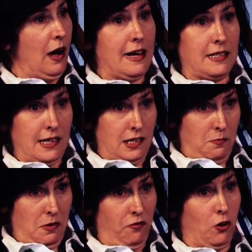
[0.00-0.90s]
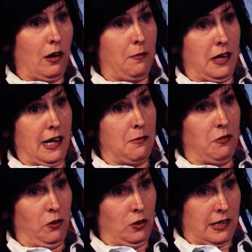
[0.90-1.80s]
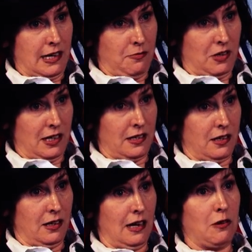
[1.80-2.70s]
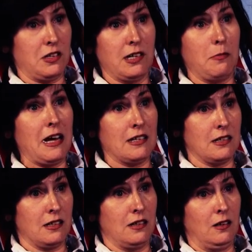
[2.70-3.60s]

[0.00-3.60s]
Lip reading: I did before I became a full-time writer, I was in a band,